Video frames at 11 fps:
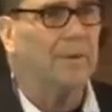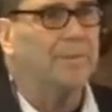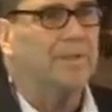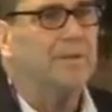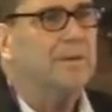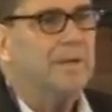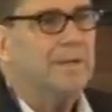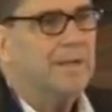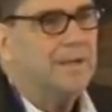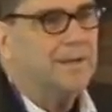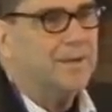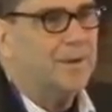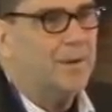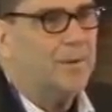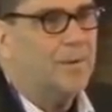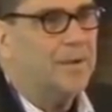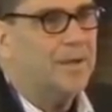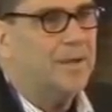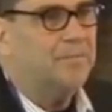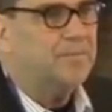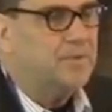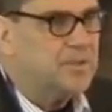I mean, you, you know,
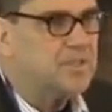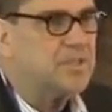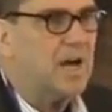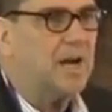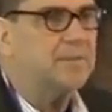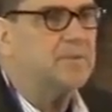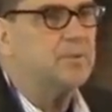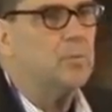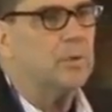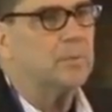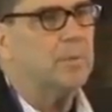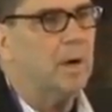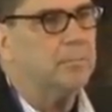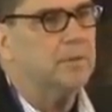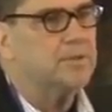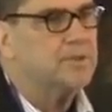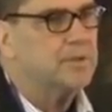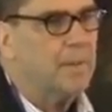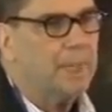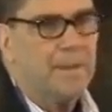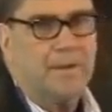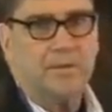if you decide that you want to publish,
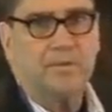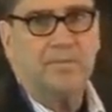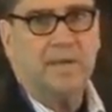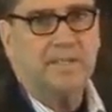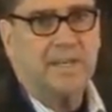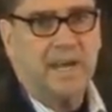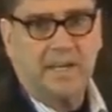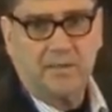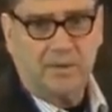you've then taken